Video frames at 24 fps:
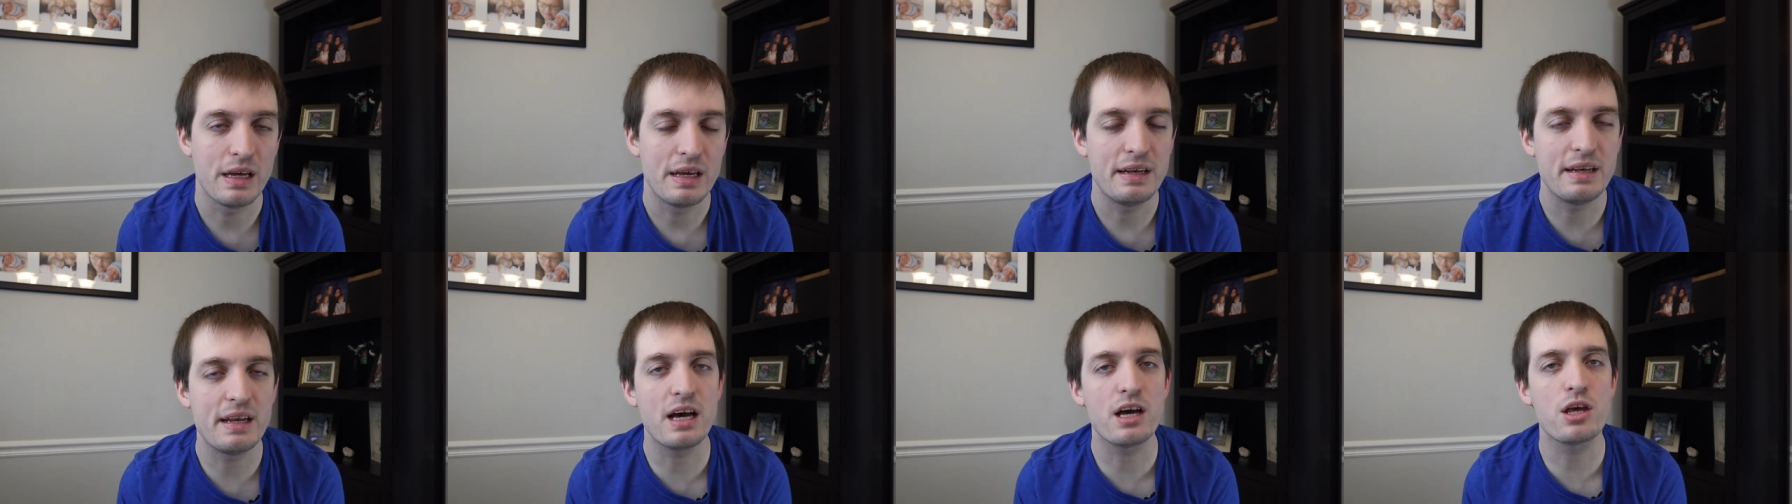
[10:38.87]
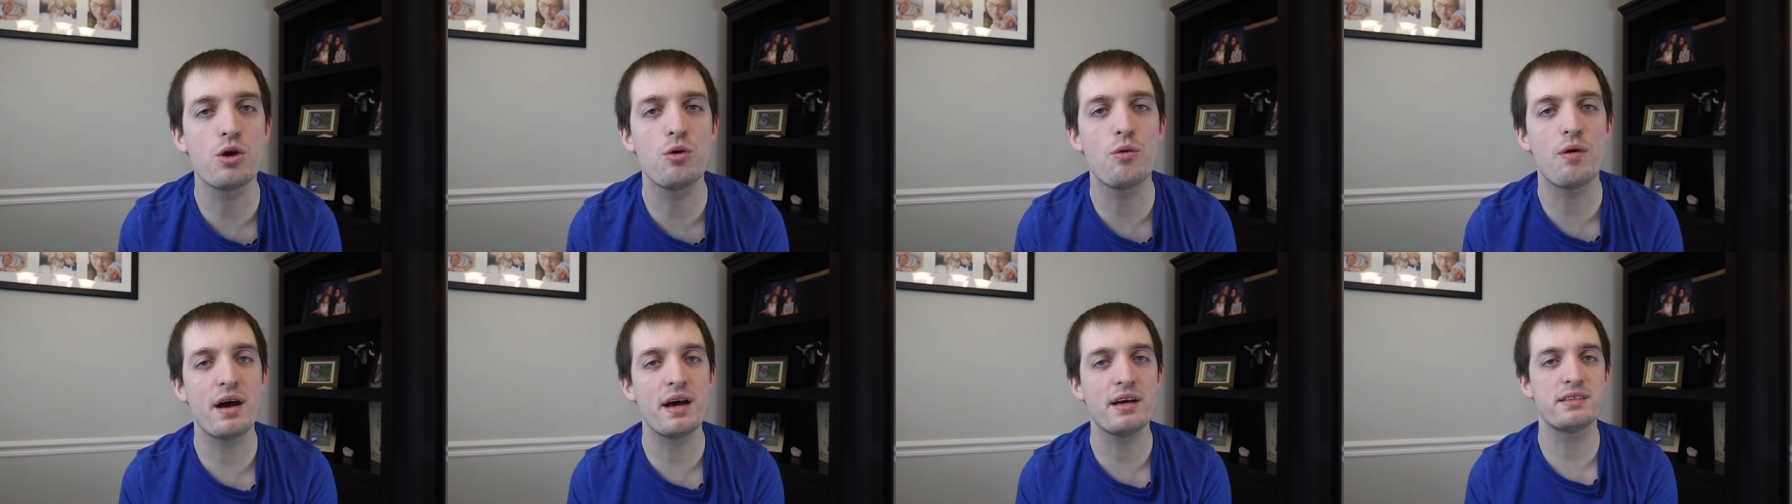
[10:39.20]
Now
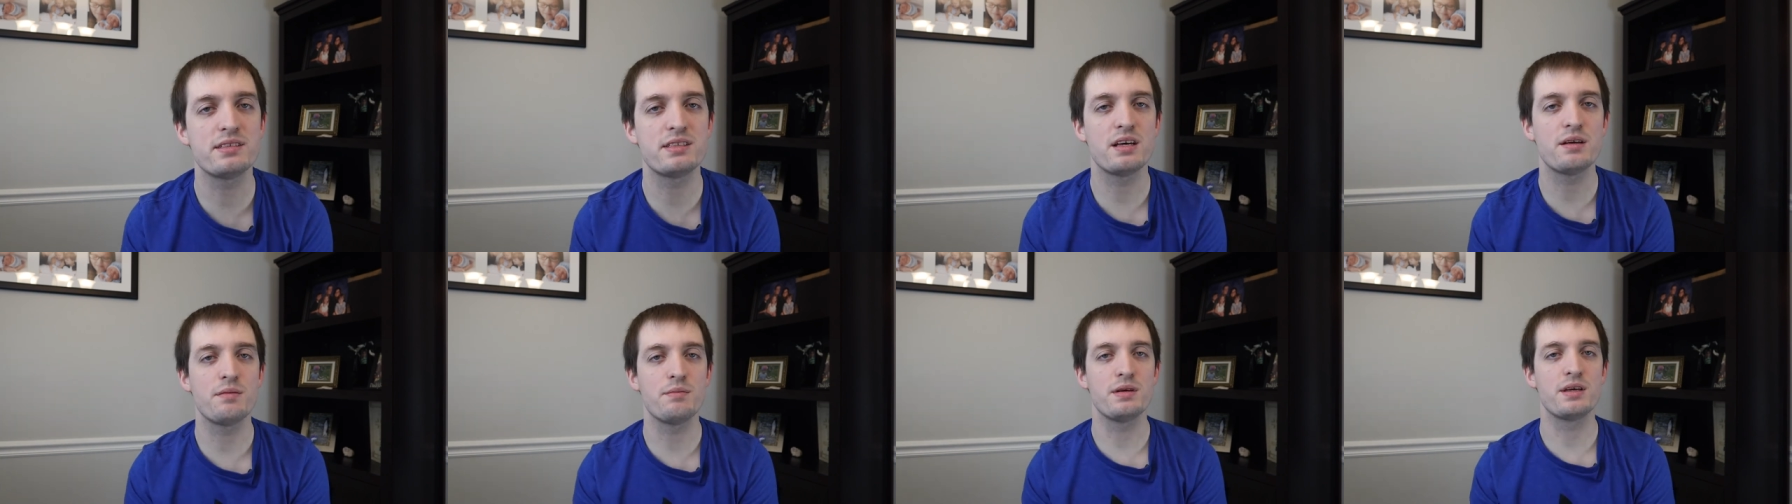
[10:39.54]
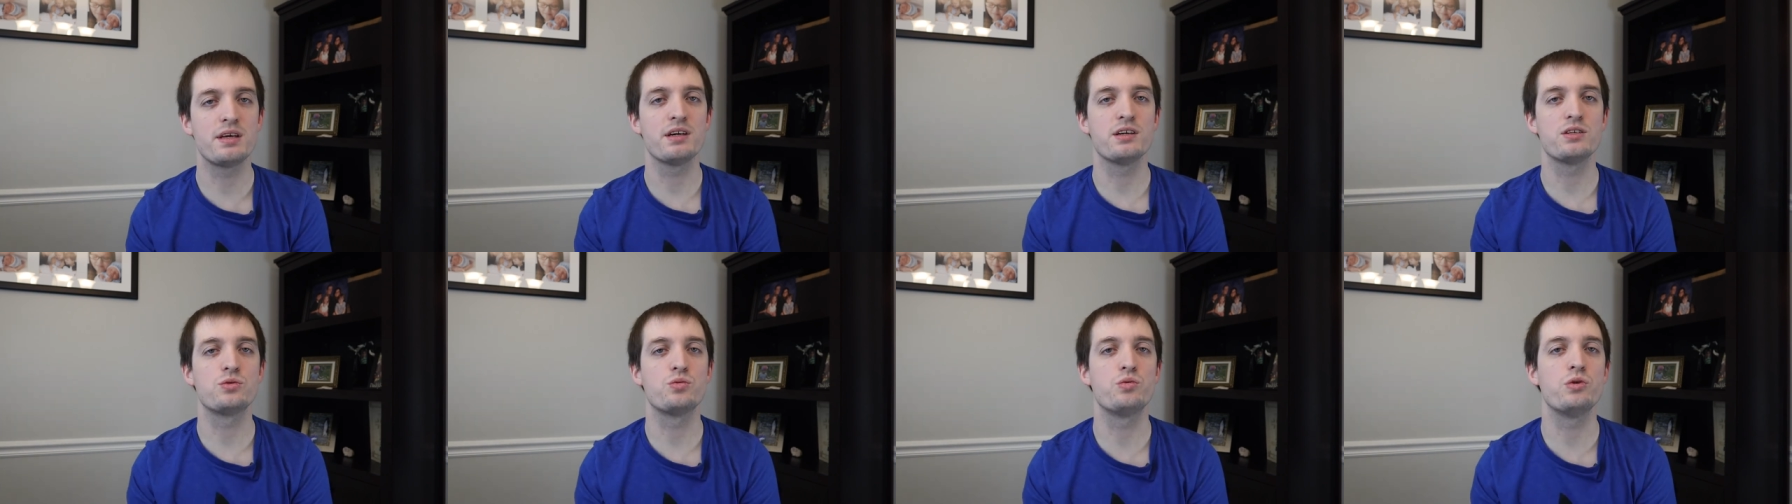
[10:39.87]
you ask that
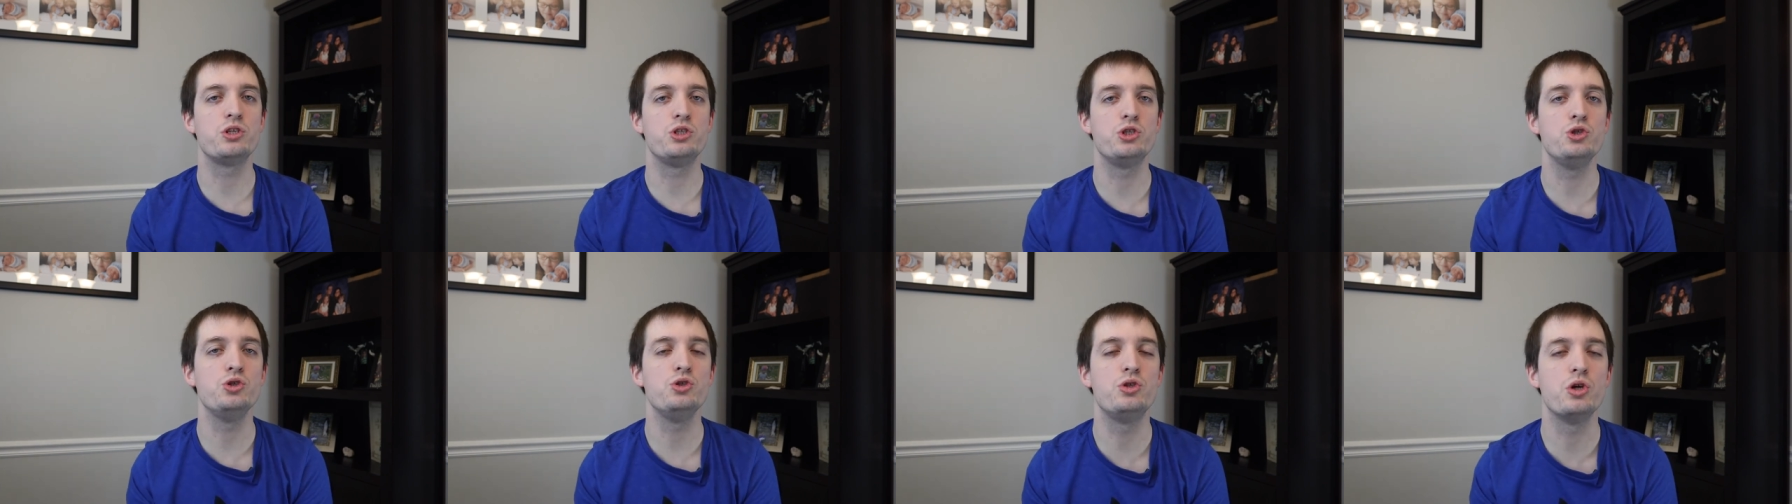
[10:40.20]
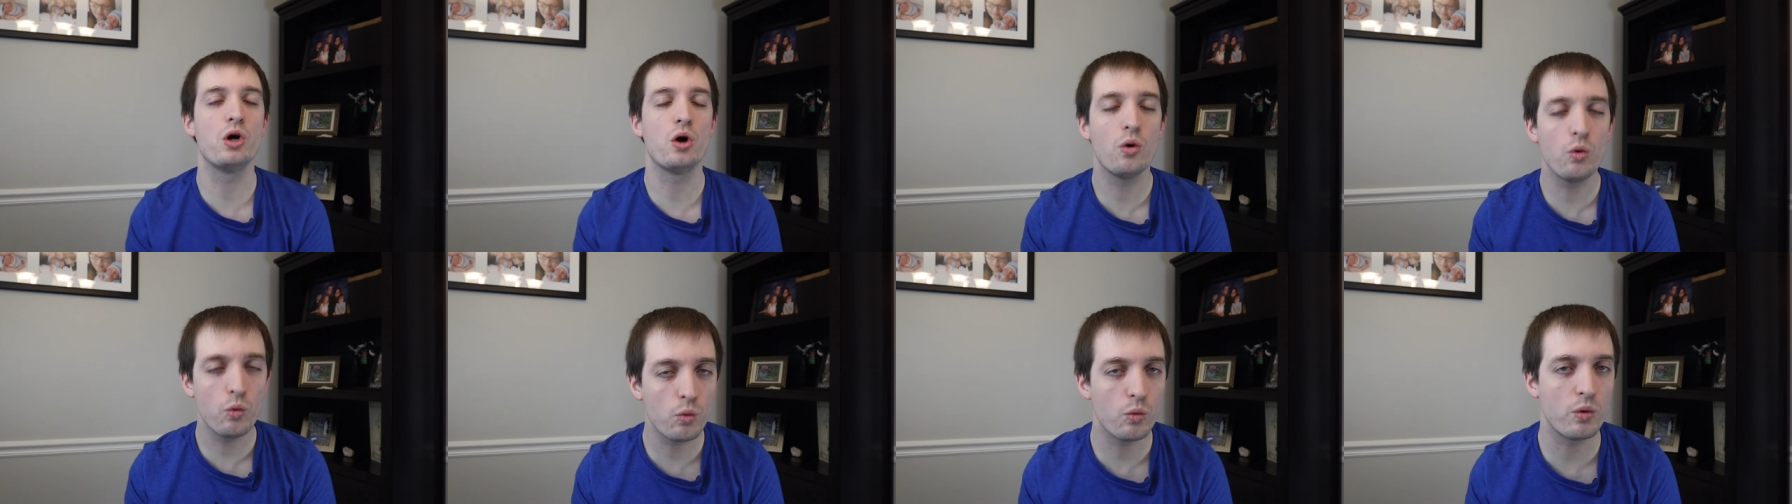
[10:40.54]
because what you
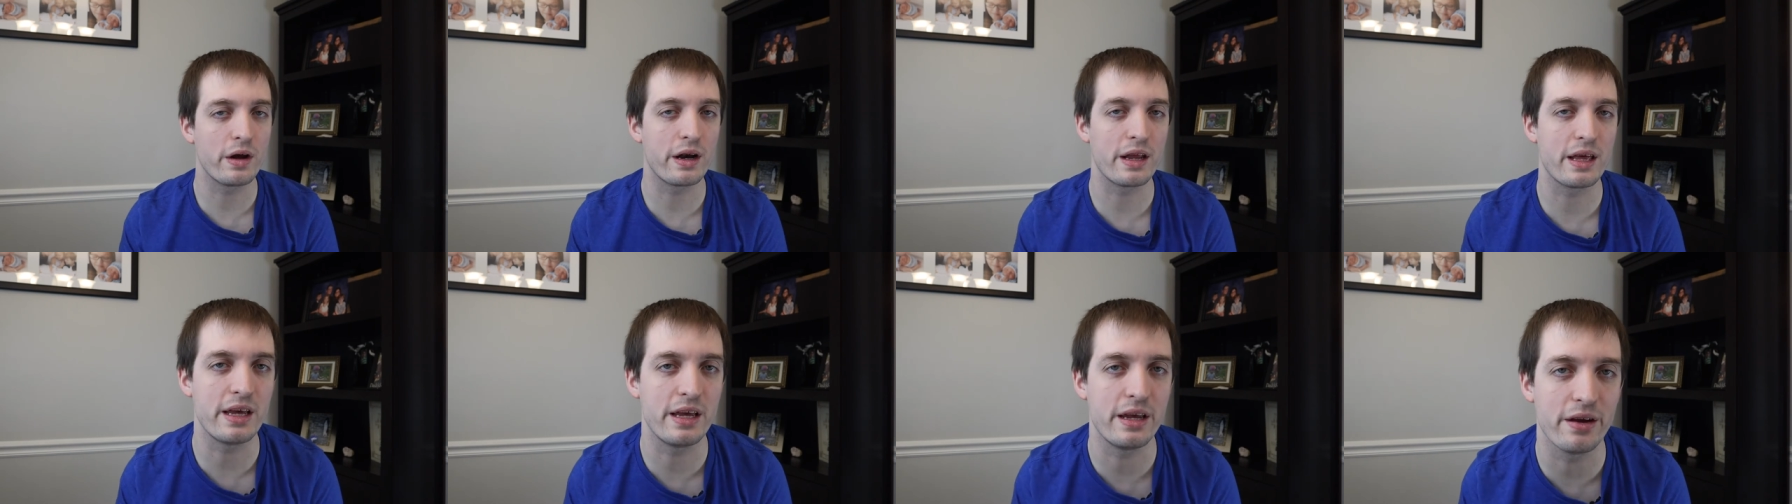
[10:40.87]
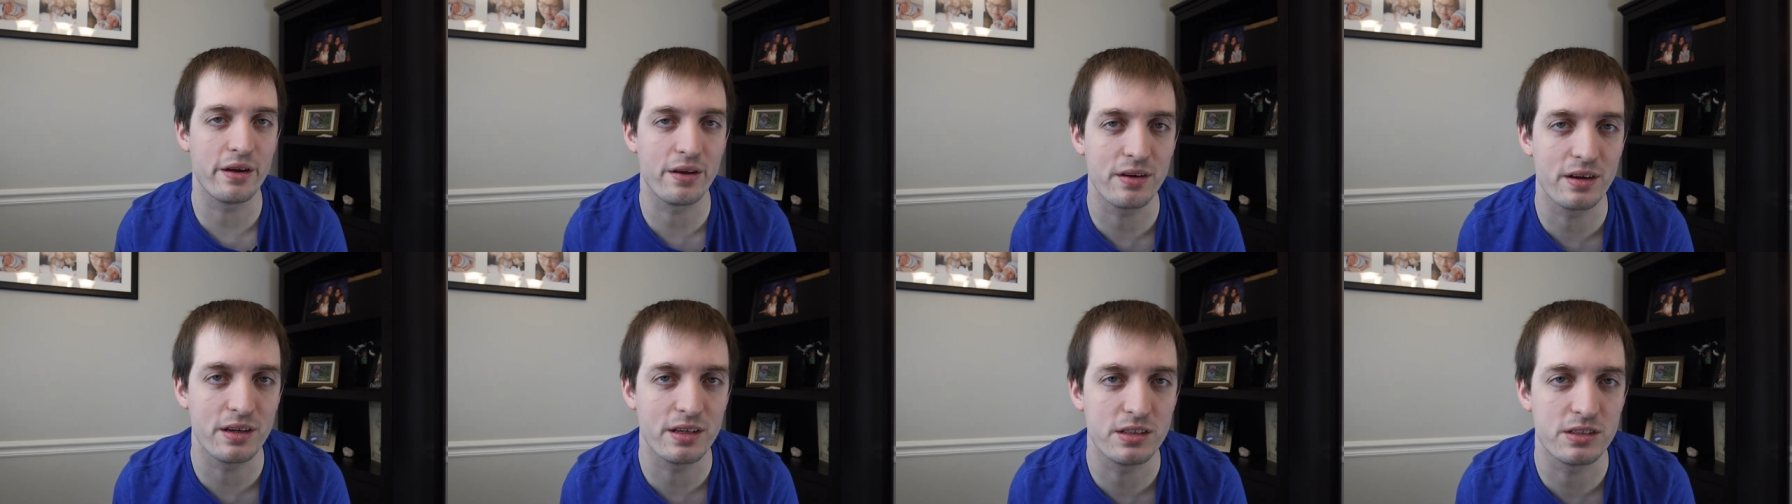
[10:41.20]
don't want to
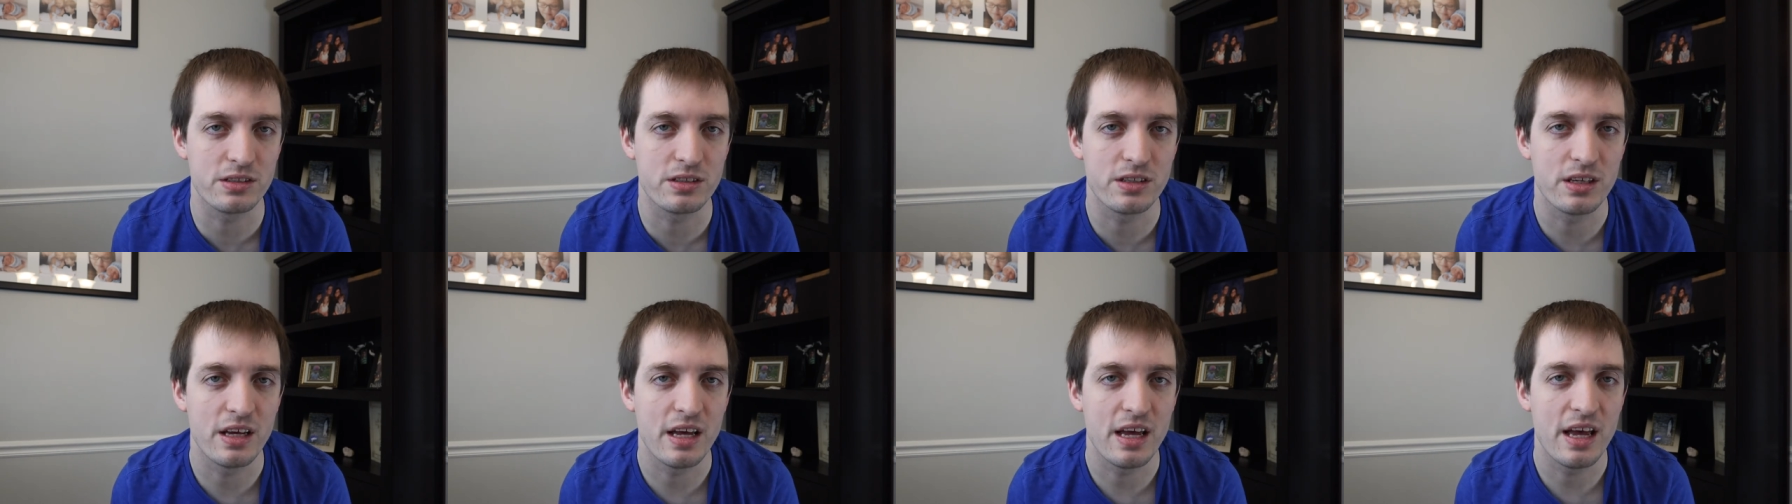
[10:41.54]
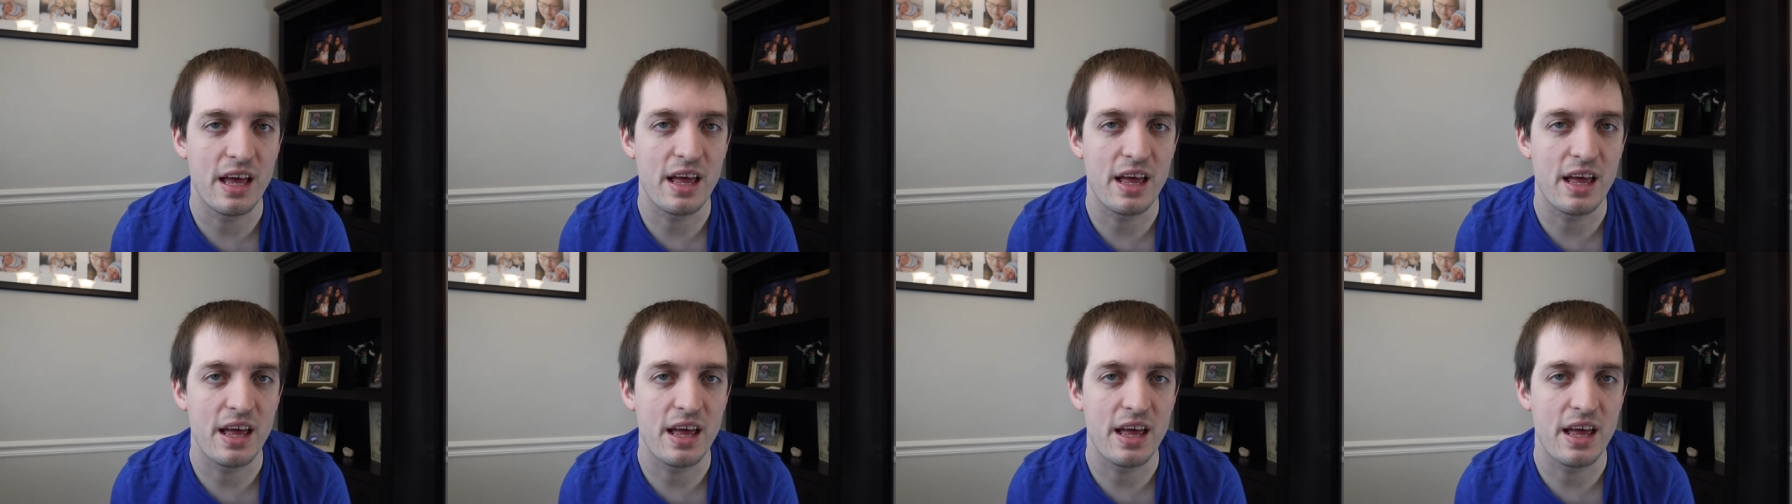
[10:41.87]
hear is